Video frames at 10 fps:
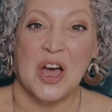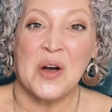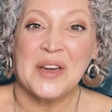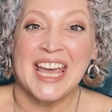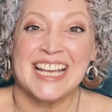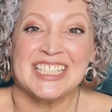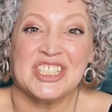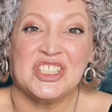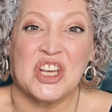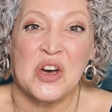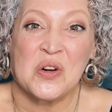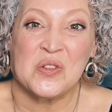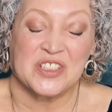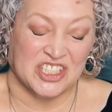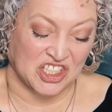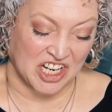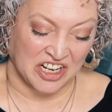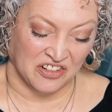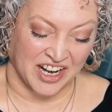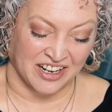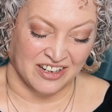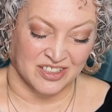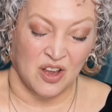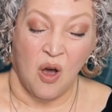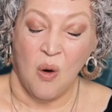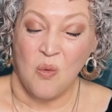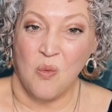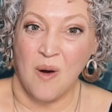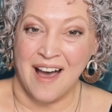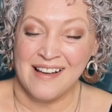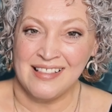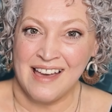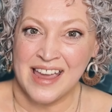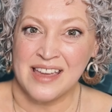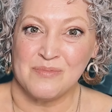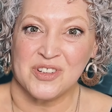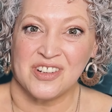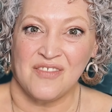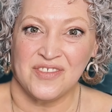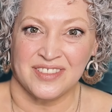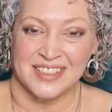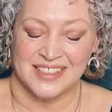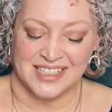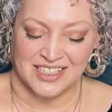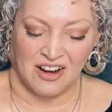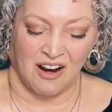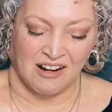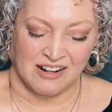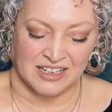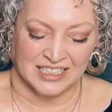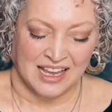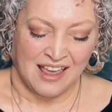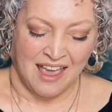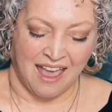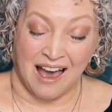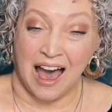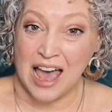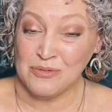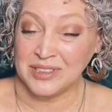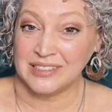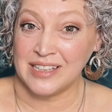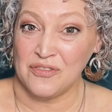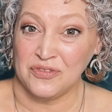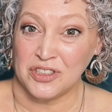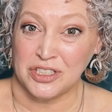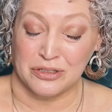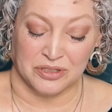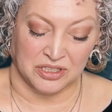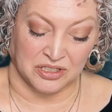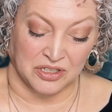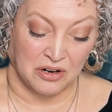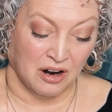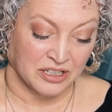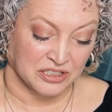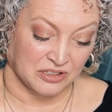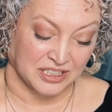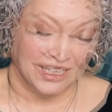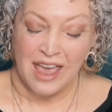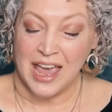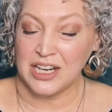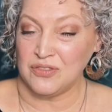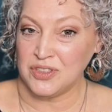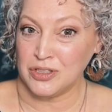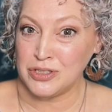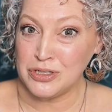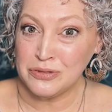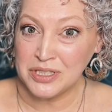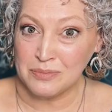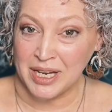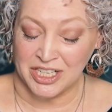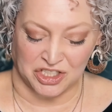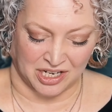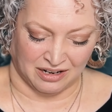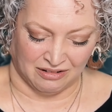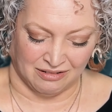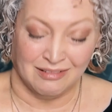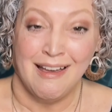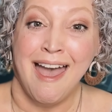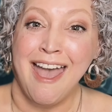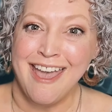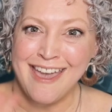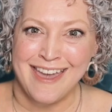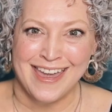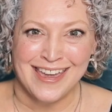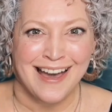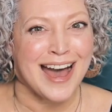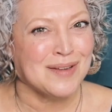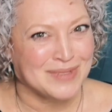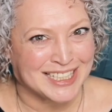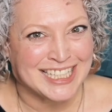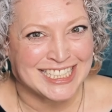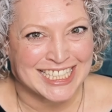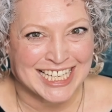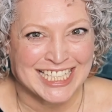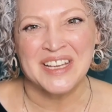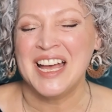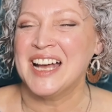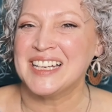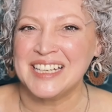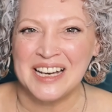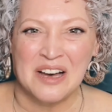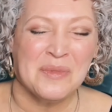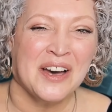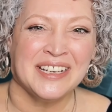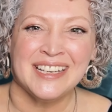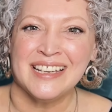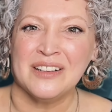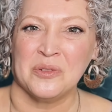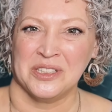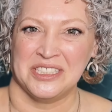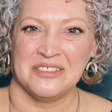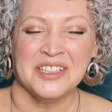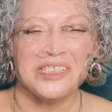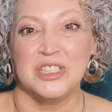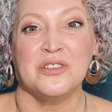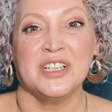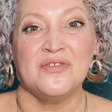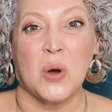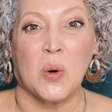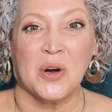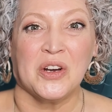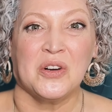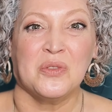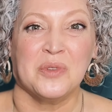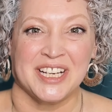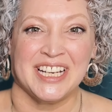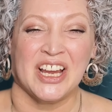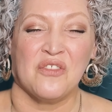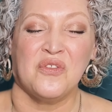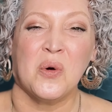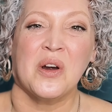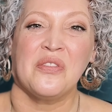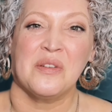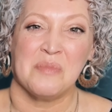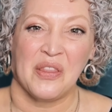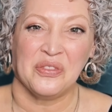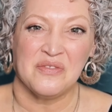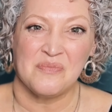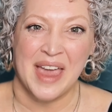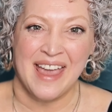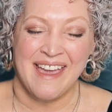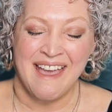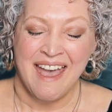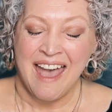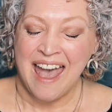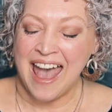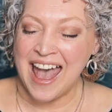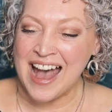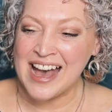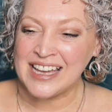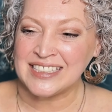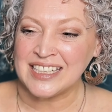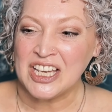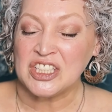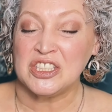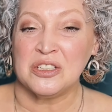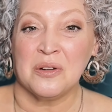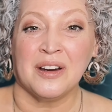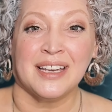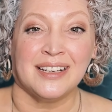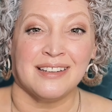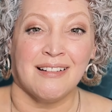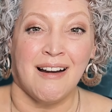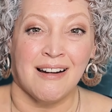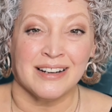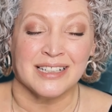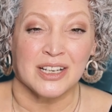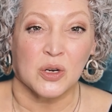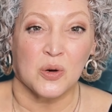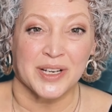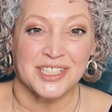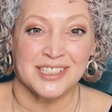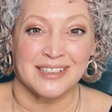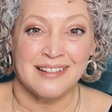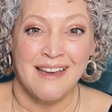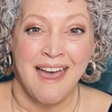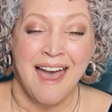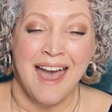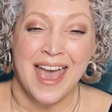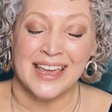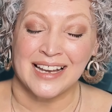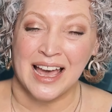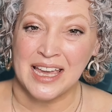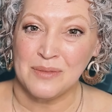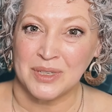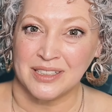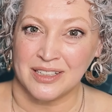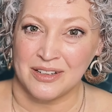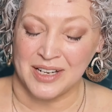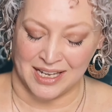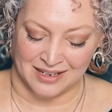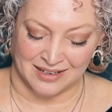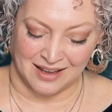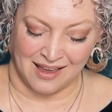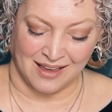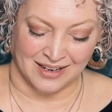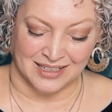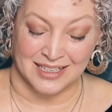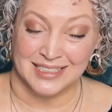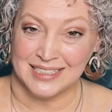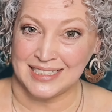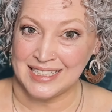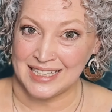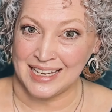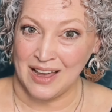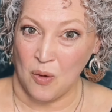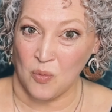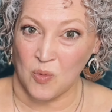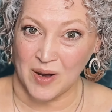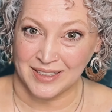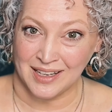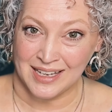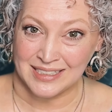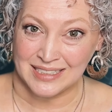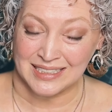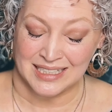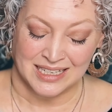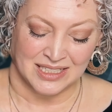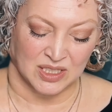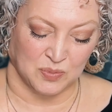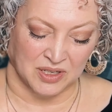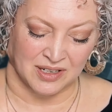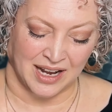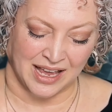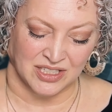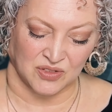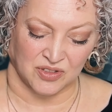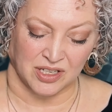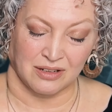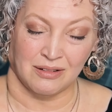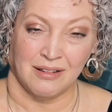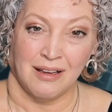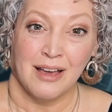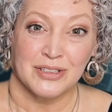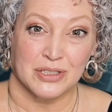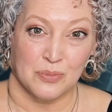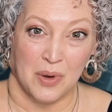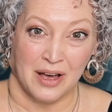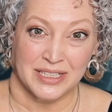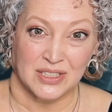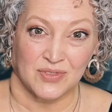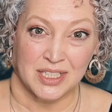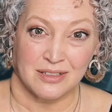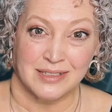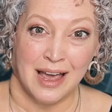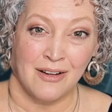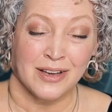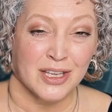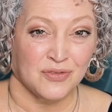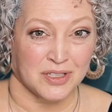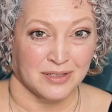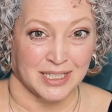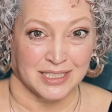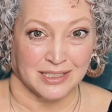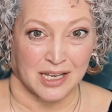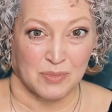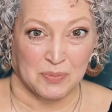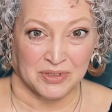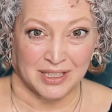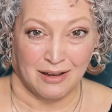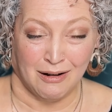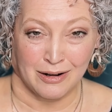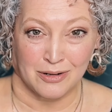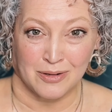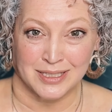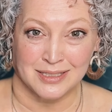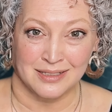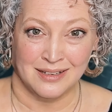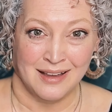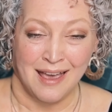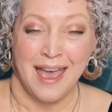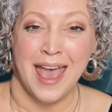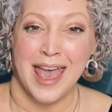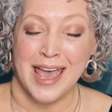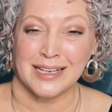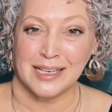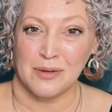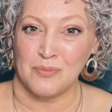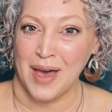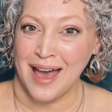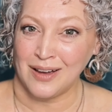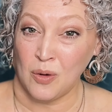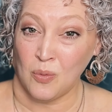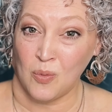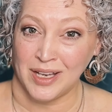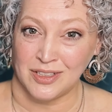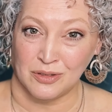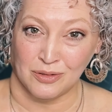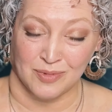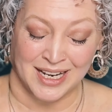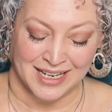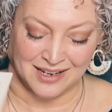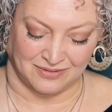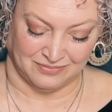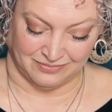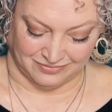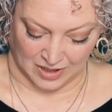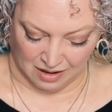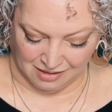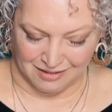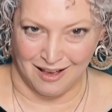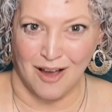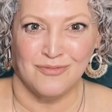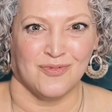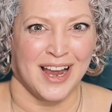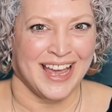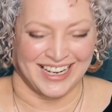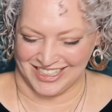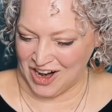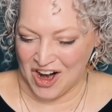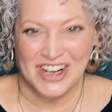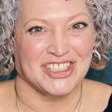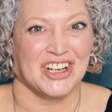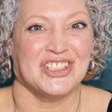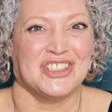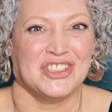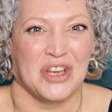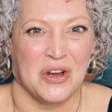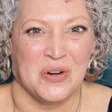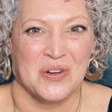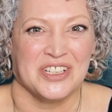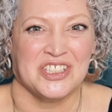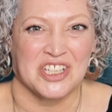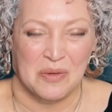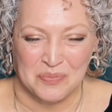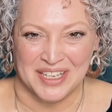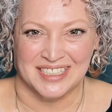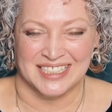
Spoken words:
Okay, so generators, while I am shuffling these cards, I would love for you to do your heart sourcing. And if you're new to my channel, hey, I'm Nikki Diaz. Come on in. We're doing intuitive oracle reading for the month of May, and you are getting your heart question, and I am going to go ahead and see what guidance Spirit has for you. So pause the video now if you need to come up with that heart question, and come back when you're ready. All right, cards are so jumping